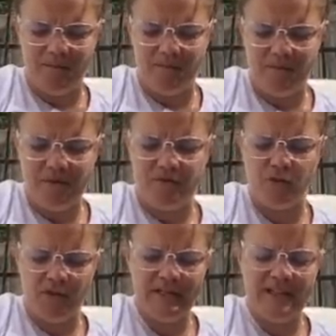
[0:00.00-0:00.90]

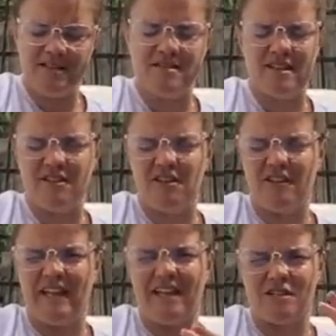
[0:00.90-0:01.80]
Before I get started on
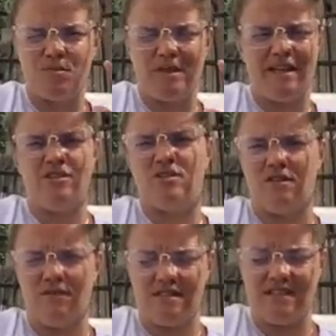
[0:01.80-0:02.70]
the explanation
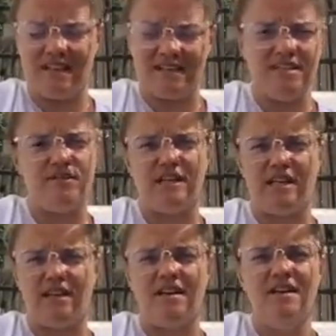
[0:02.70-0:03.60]
of this activity,